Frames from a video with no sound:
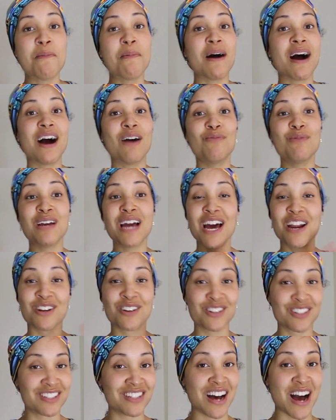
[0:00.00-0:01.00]
But we
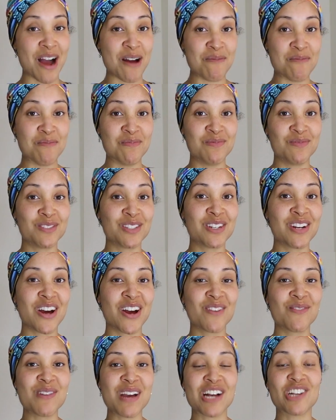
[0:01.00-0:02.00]
had a good time, you
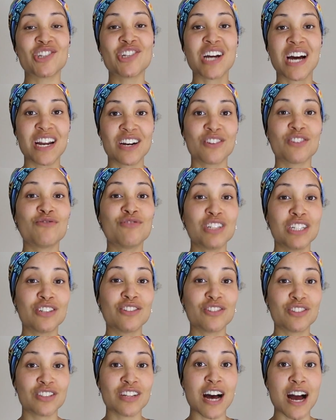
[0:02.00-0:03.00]
know, we actually had a really
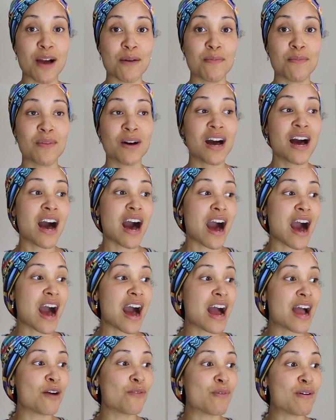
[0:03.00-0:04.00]
good time.
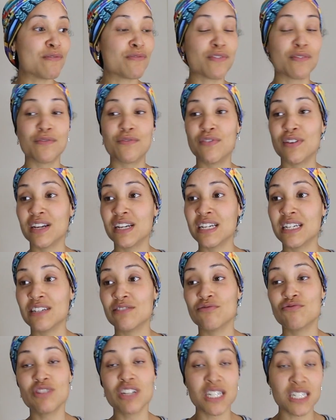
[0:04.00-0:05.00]
I went from
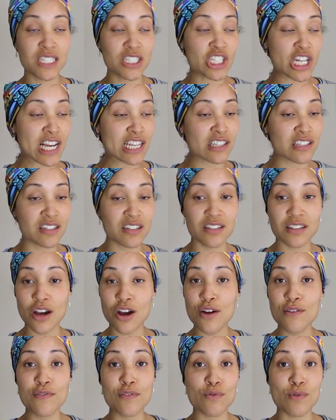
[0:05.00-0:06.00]
feeling really shattered,
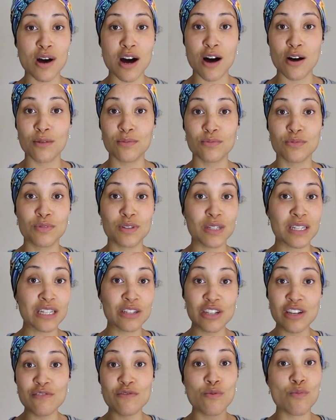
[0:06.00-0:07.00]
overwhelmed,
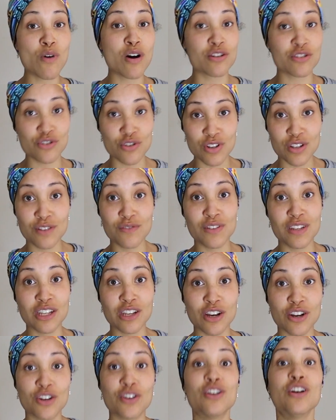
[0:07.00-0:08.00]
even whilst doing the
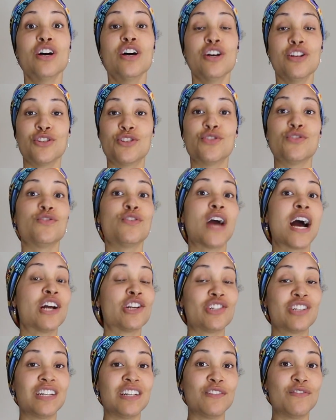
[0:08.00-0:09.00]
video, to
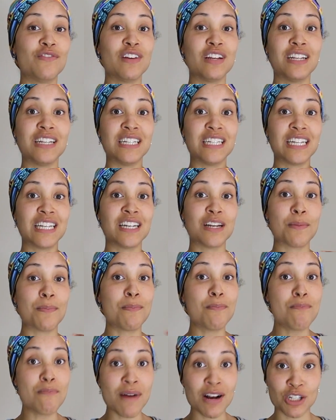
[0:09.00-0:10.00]
actually feeling in
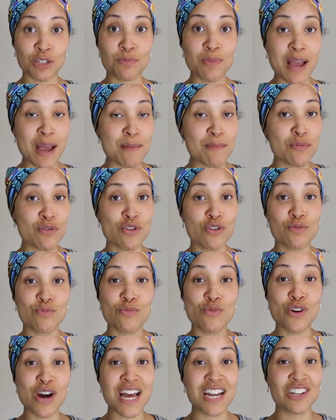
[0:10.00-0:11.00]
a much better mood,
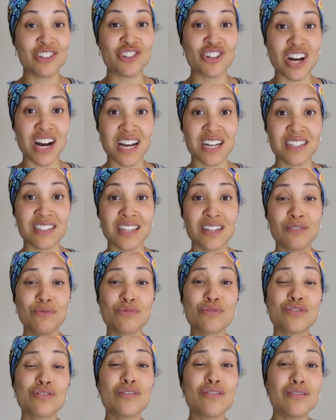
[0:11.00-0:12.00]
more energized, and it
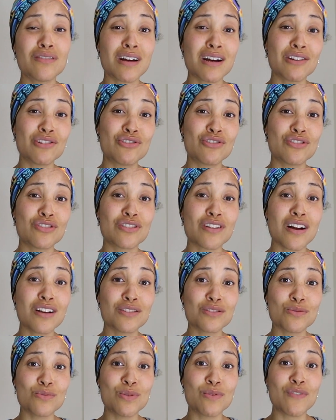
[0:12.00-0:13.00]
was so nice just
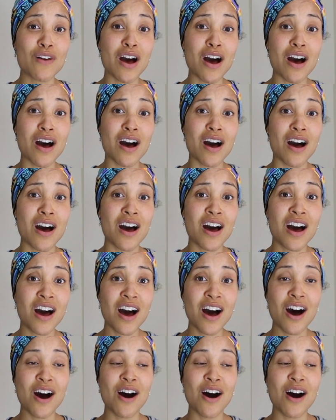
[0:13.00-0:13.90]
dancing with her.